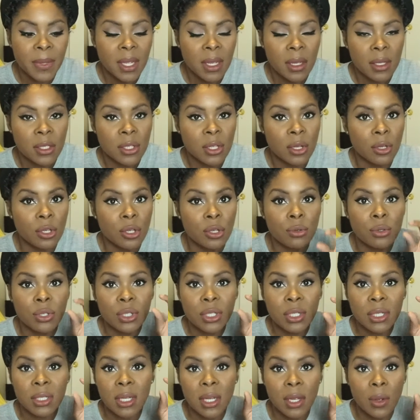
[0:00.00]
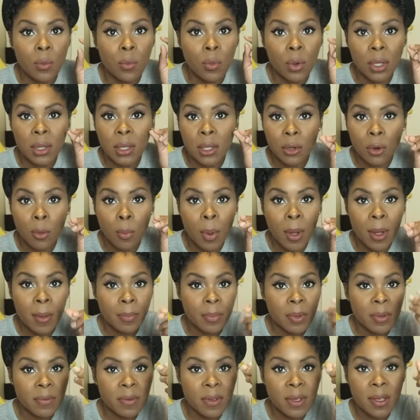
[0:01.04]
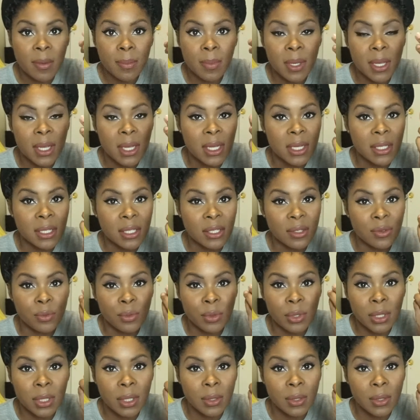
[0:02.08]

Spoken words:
So you just need one little pump of it, because it's really,